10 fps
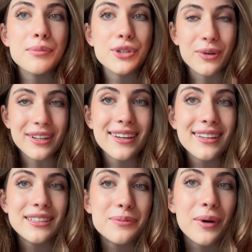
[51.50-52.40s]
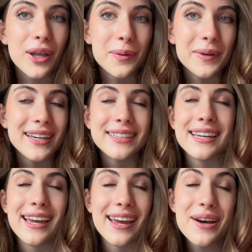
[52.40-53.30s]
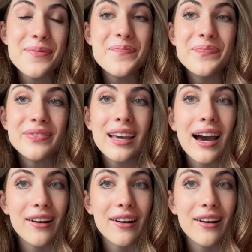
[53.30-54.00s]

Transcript: squinting, that's probably because I am. I